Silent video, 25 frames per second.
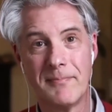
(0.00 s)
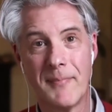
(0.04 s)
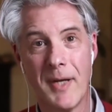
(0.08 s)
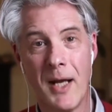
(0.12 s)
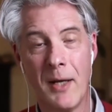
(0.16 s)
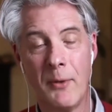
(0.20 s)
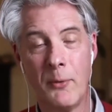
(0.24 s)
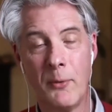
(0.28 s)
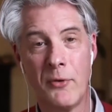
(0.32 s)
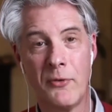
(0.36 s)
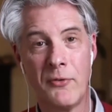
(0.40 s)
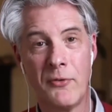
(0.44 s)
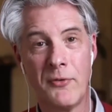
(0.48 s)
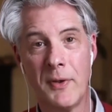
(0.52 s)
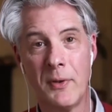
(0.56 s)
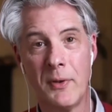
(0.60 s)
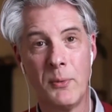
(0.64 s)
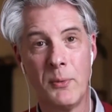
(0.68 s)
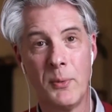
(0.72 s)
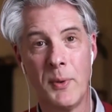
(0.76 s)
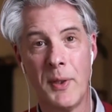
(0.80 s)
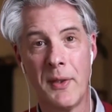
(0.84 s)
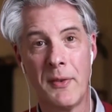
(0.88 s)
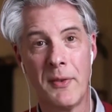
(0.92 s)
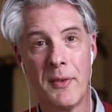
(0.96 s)
I was filled
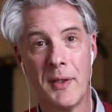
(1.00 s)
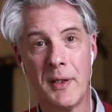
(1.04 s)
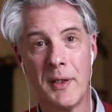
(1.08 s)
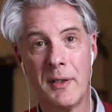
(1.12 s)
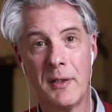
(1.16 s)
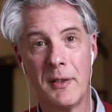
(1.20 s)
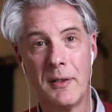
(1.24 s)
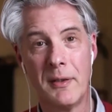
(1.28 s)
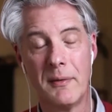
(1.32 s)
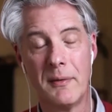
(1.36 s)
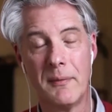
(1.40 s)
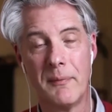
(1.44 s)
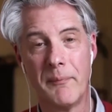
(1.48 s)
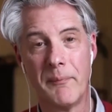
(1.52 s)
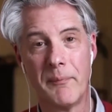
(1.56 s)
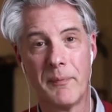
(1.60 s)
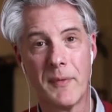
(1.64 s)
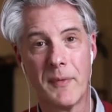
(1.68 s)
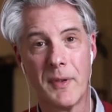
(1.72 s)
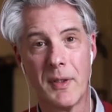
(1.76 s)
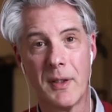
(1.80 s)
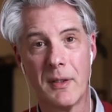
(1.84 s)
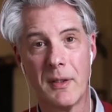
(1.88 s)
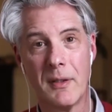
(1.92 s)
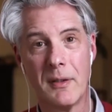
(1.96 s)
with
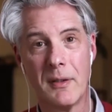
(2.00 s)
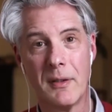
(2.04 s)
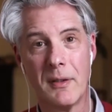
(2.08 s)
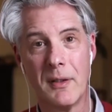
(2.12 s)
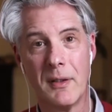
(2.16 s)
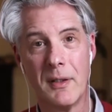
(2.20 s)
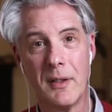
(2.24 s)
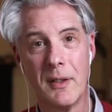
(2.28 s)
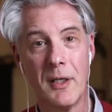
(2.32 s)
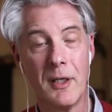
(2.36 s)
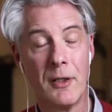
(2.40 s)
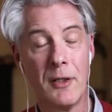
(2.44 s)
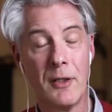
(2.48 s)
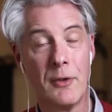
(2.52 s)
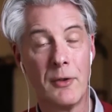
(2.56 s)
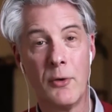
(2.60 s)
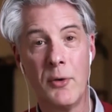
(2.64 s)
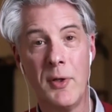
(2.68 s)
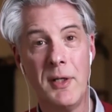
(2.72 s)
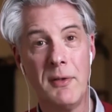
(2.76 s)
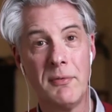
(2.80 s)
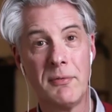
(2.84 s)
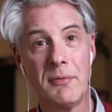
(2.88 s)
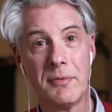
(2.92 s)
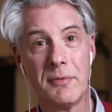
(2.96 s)
a
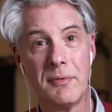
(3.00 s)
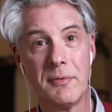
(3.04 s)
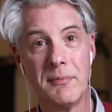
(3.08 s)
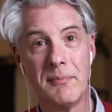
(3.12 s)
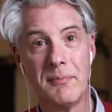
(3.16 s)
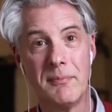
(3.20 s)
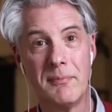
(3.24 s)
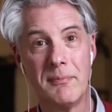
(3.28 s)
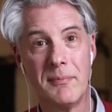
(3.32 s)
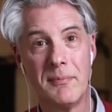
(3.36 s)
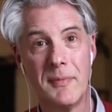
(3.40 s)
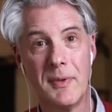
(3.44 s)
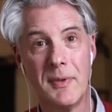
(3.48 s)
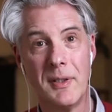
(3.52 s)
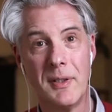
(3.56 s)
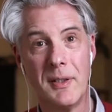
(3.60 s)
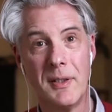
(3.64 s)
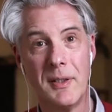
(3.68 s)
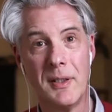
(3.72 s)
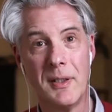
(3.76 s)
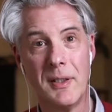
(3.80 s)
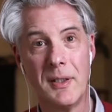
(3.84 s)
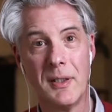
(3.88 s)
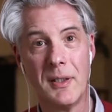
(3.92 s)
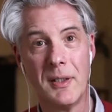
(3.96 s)
grief,
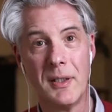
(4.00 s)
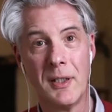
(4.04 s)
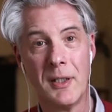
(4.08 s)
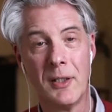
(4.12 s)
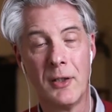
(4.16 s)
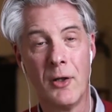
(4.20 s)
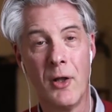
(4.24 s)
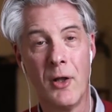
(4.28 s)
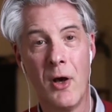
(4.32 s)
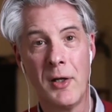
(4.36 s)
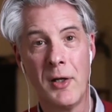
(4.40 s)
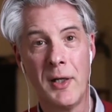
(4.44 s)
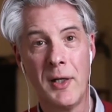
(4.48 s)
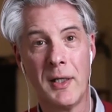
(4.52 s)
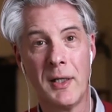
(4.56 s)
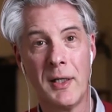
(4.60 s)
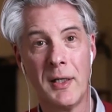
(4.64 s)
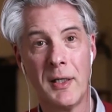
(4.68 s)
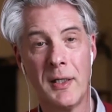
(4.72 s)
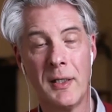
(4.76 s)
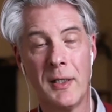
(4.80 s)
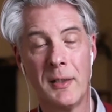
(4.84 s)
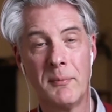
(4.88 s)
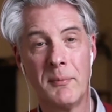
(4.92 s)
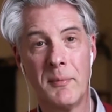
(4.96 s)
a longing,
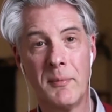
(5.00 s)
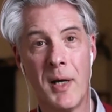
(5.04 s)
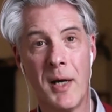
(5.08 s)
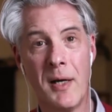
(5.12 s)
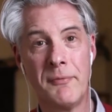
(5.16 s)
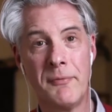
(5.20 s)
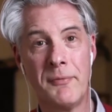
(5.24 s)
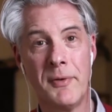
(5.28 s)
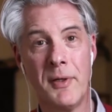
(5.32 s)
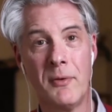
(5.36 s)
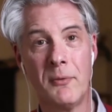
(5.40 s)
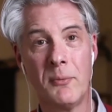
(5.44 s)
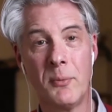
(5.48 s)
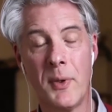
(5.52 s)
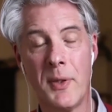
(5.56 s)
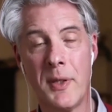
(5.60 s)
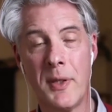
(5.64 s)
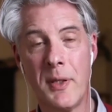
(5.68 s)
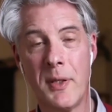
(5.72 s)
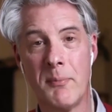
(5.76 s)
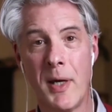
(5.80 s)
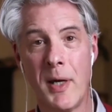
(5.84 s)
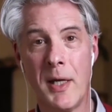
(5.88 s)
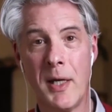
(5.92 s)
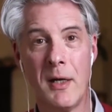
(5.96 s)
and I felt
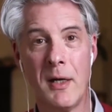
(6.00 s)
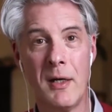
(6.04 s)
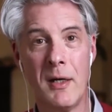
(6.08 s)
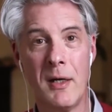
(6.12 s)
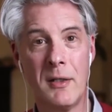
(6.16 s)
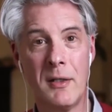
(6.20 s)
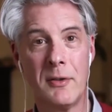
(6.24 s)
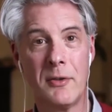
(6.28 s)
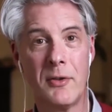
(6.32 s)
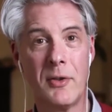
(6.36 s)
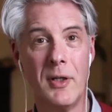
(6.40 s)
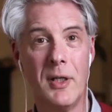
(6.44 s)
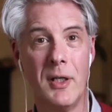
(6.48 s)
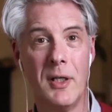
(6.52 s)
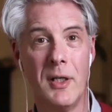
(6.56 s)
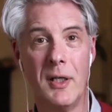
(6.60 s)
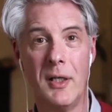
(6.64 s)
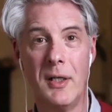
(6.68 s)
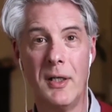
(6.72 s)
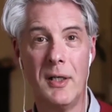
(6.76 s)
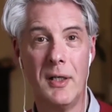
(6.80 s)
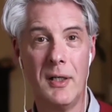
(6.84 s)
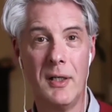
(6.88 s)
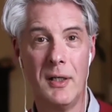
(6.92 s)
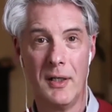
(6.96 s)
within my heart
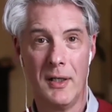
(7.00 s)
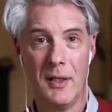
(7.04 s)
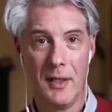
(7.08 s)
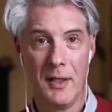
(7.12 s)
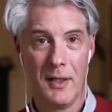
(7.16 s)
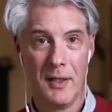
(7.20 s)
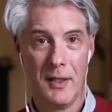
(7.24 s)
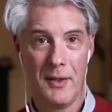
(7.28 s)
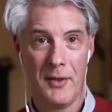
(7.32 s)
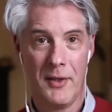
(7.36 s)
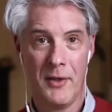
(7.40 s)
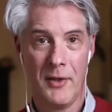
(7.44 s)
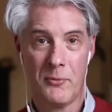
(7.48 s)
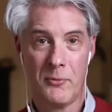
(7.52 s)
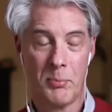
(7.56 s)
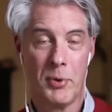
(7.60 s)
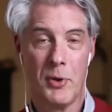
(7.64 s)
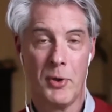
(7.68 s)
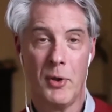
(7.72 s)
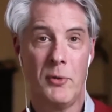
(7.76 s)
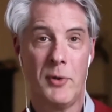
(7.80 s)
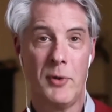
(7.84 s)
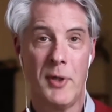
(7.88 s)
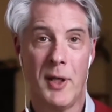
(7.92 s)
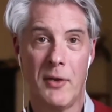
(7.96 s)
this
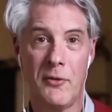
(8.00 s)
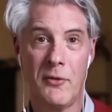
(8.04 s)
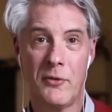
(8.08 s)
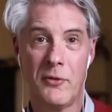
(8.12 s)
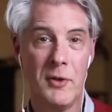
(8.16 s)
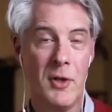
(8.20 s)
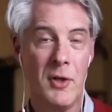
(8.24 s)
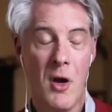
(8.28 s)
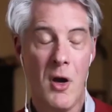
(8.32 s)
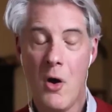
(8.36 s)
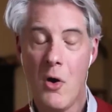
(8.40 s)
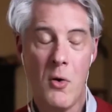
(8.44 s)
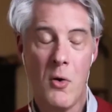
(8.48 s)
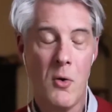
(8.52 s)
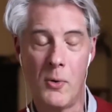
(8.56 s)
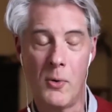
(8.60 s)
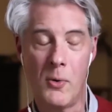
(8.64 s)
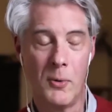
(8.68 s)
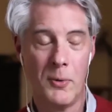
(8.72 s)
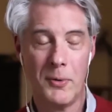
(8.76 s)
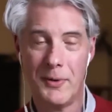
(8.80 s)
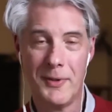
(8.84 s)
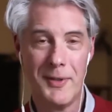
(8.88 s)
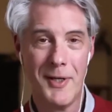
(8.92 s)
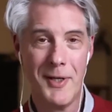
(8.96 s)
protest.
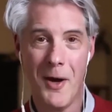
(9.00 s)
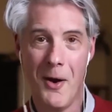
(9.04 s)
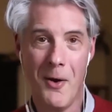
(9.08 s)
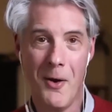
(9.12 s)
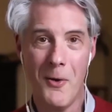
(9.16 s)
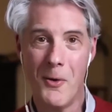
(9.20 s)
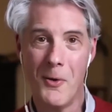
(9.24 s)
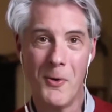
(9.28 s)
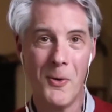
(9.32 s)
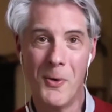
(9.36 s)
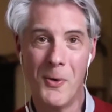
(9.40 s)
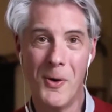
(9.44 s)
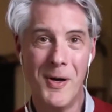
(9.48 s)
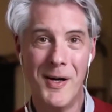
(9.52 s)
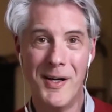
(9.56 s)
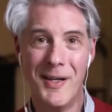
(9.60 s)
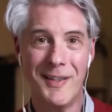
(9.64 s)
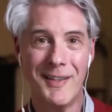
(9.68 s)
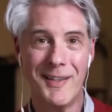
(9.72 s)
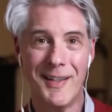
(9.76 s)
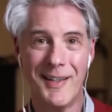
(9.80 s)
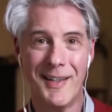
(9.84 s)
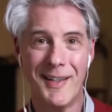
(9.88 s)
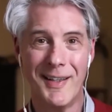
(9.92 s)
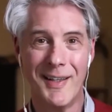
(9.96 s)
No, no,
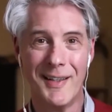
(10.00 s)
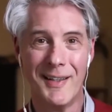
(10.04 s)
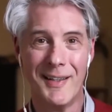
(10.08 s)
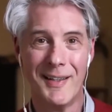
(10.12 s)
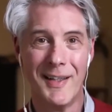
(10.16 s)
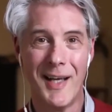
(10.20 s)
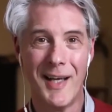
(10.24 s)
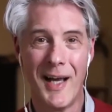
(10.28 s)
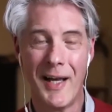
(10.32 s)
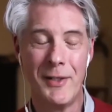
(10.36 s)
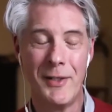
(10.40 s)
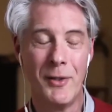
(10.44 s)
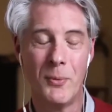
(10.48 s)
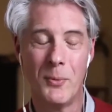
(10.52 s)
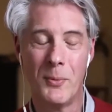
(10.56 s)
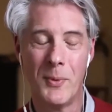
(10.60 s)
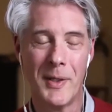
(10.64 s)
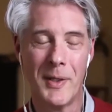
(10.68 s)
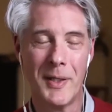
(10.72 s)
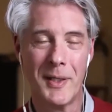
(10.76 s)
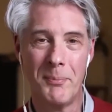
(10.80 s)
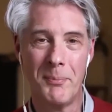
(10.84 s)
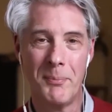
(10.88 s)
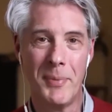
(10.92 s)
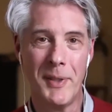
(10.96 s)
I don't
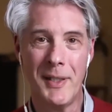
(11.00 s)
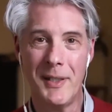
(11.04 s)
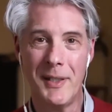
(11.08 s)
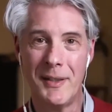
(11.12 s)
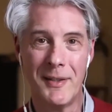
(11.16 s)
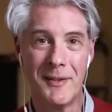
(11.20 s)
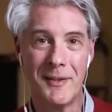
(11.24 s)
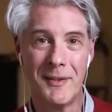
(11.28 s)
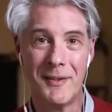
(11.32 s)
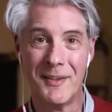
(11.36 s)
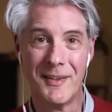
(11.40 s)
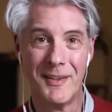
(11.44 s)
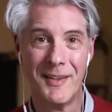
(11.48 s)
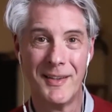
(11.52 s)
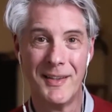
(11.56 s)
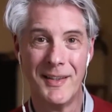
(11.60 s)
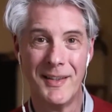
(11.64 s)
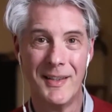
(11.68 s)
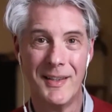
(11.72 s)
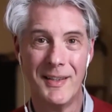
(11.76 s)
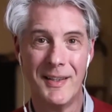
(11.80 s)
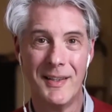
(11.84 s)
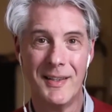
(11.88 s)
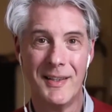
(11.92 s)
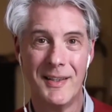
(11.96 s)
want to be here.
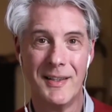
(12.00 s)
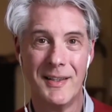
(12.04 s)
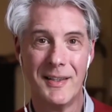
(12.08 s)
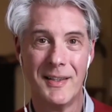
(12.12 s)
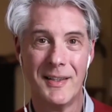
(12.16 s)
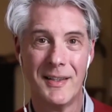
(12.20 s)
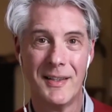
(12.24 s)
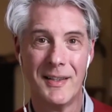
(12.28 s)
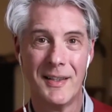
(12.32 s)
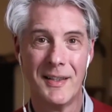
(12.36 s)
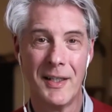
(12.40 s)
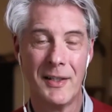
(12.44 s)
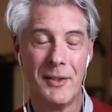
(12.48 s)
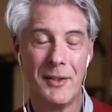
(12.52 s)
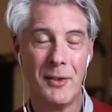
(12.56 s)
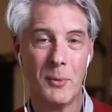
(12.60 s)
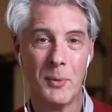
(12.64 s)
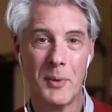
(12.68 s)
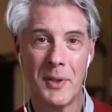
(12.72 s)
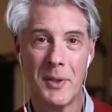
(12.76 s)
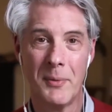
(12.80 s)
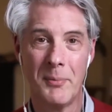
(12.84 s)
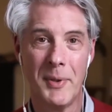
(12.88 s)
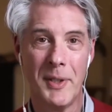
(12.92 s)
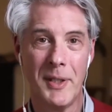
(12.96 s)
I don't
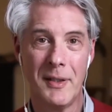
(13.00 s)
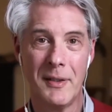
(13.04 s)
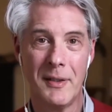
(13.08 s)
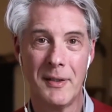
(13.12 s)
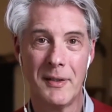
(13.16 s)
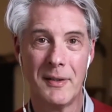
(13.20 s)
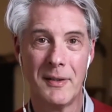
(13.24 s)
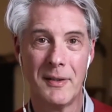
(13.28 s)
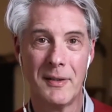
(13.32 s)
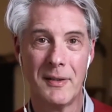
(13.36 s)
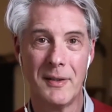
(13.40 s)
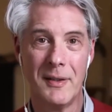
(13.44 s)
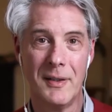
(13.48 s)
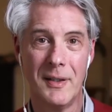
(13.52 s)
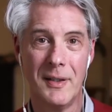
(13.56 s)
want to be here.